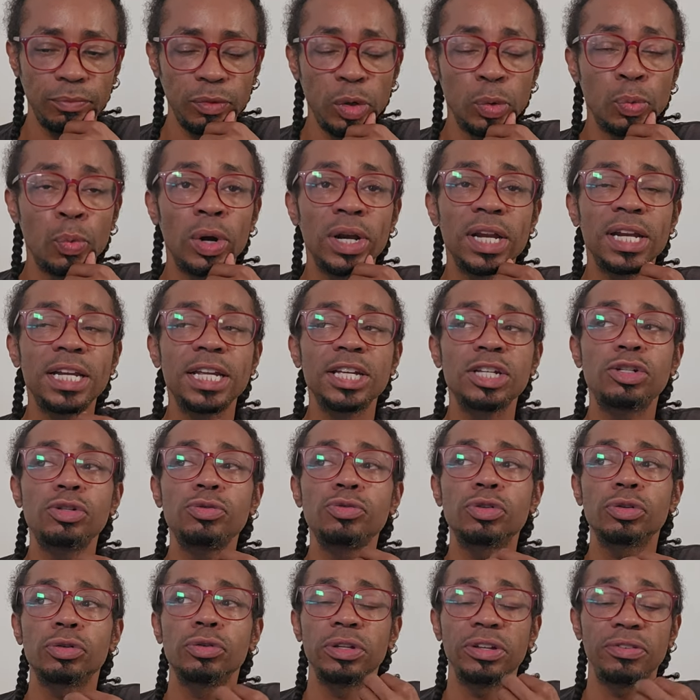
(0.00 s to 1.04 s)
What it is you
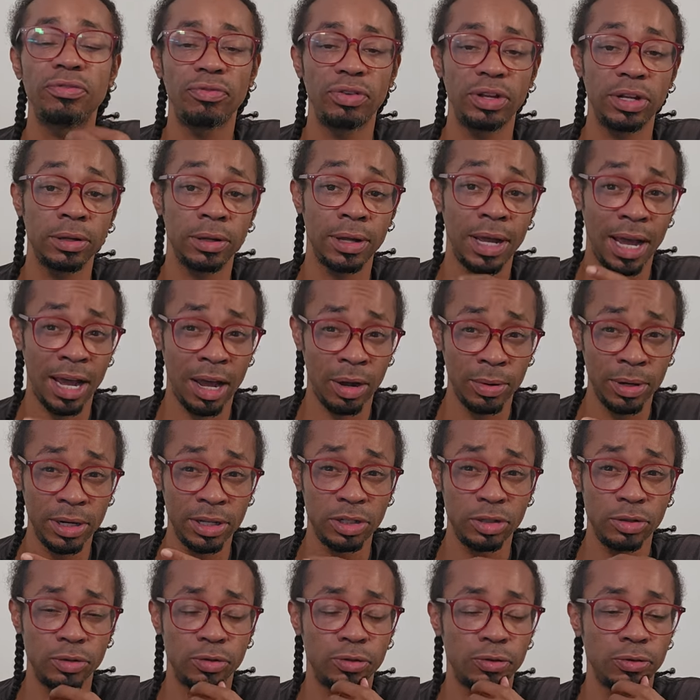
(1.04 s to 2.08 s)
truly feel, how it
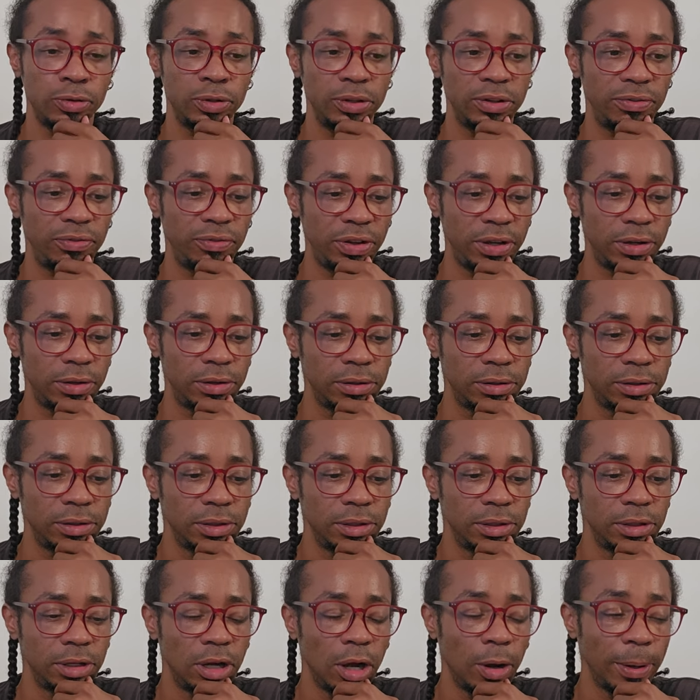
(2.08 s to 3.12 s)
is you truly feel.
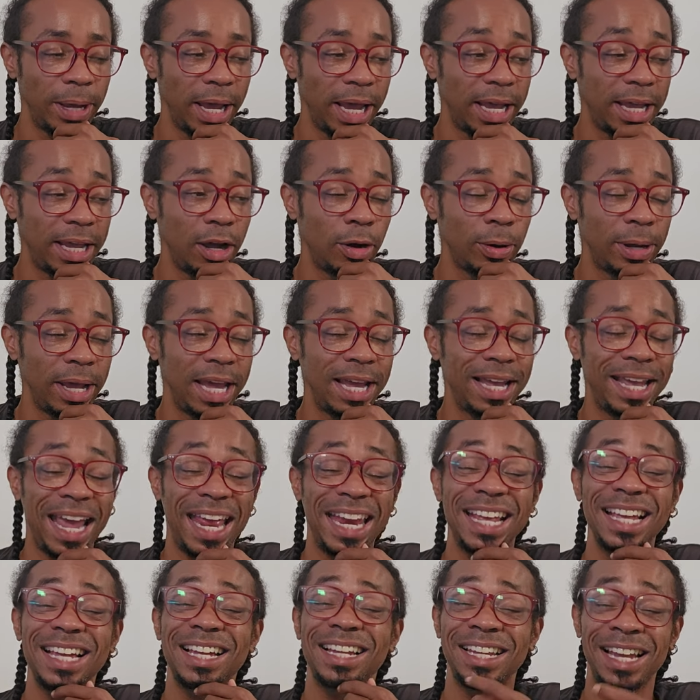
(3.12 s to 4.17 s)
Okay, okay,
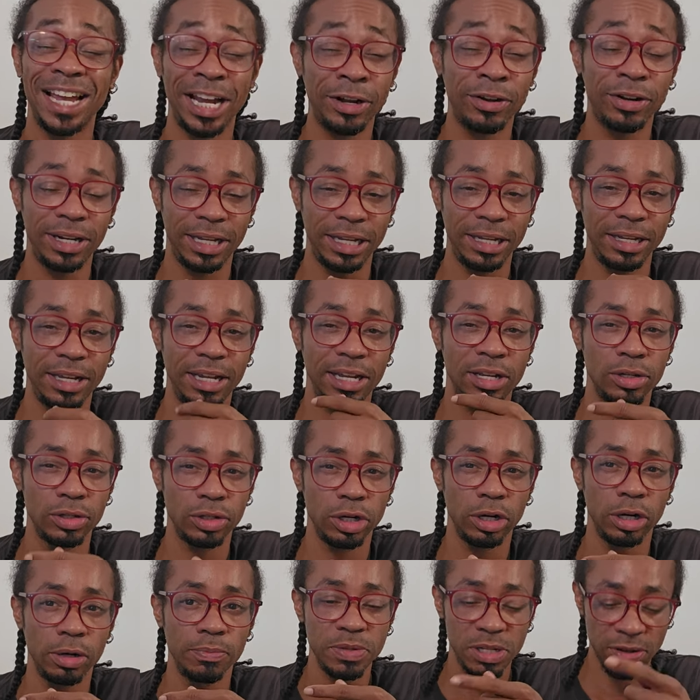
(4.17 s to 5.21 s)
gaining clarity in
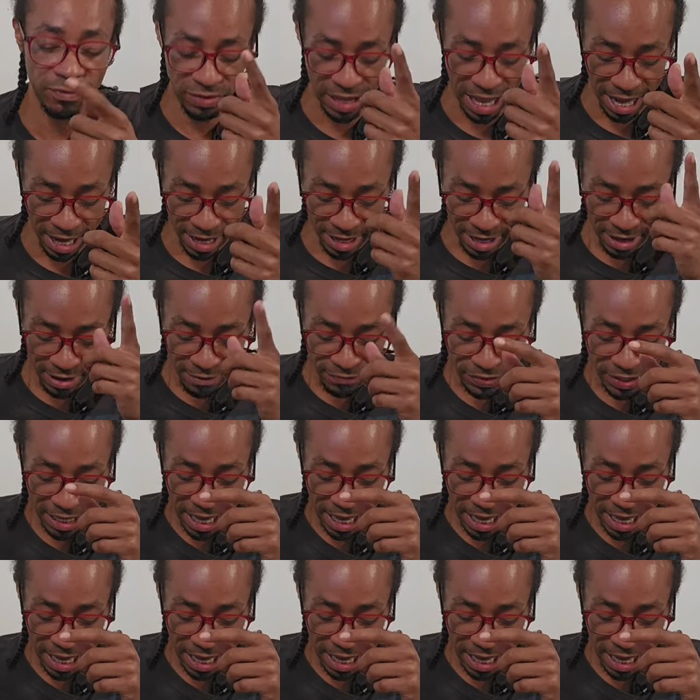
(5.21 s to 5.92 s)
terms of that.